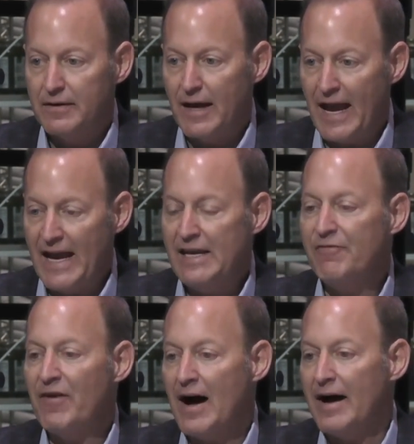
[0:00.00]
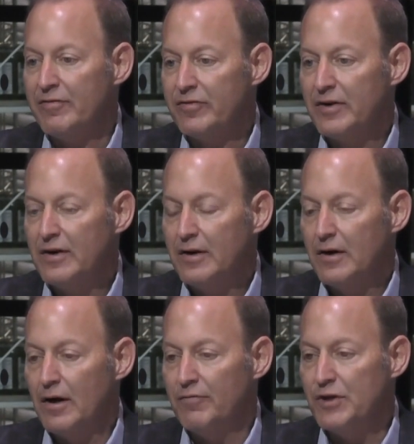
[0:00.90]
85
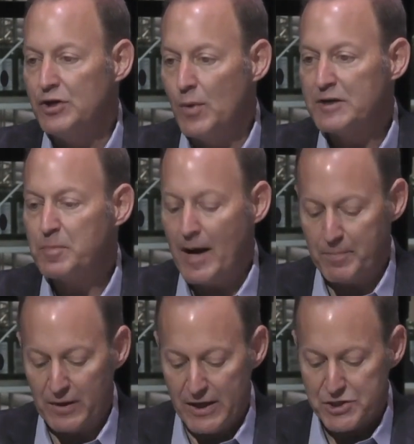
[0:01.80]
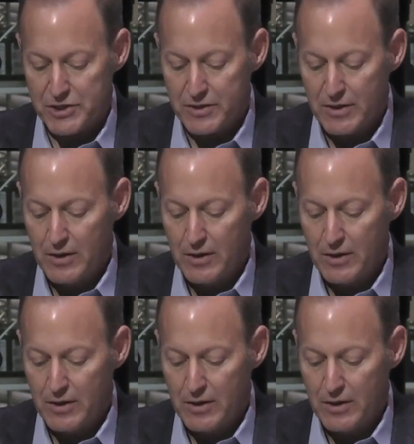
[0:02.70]
of the US population